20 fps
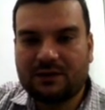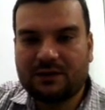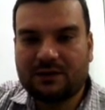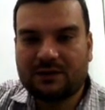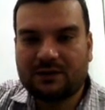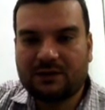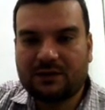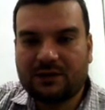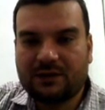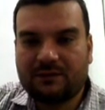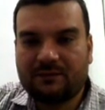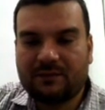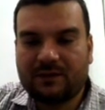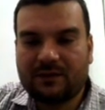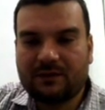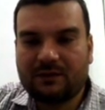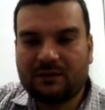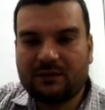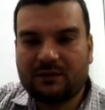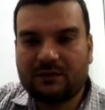Okay,
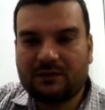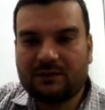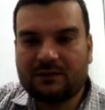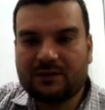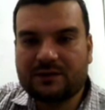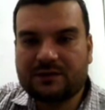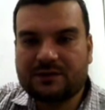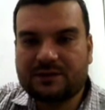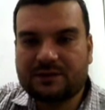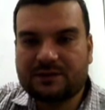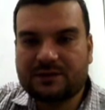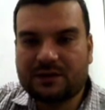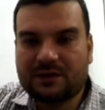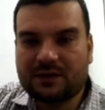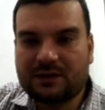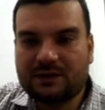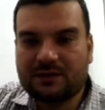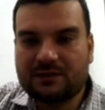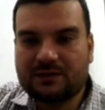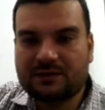this is
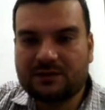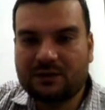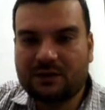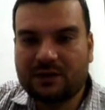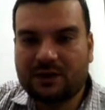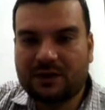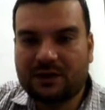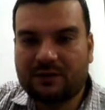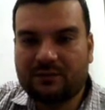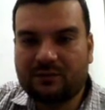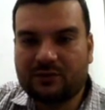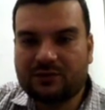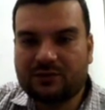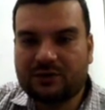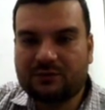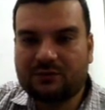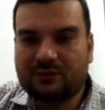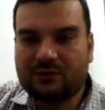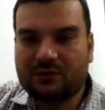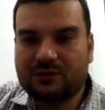all our
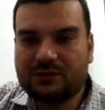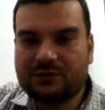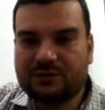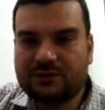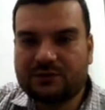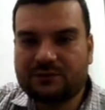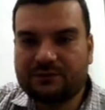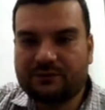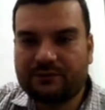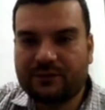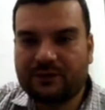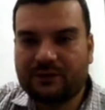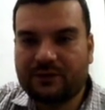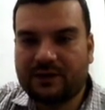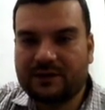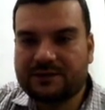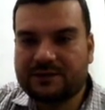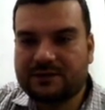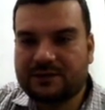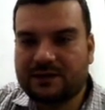motor boats. You
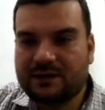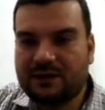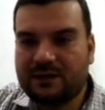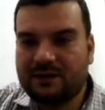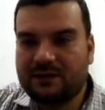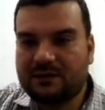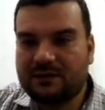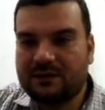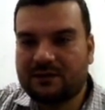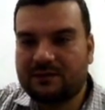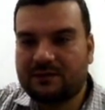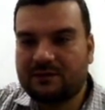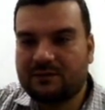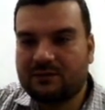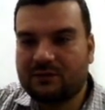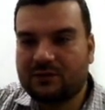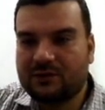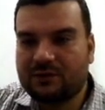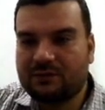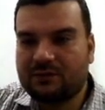can see this is
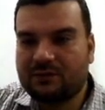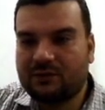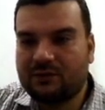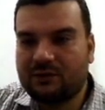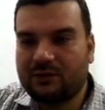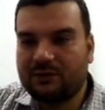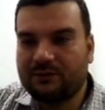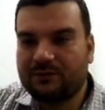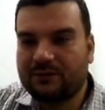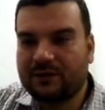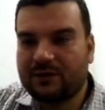motor boat.